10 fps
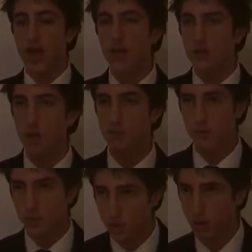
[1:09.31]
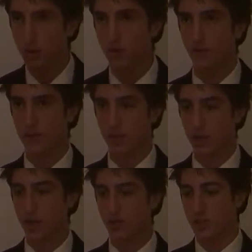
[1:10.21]
And in terms of the social effects on the
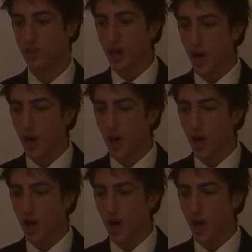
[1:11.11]
countries,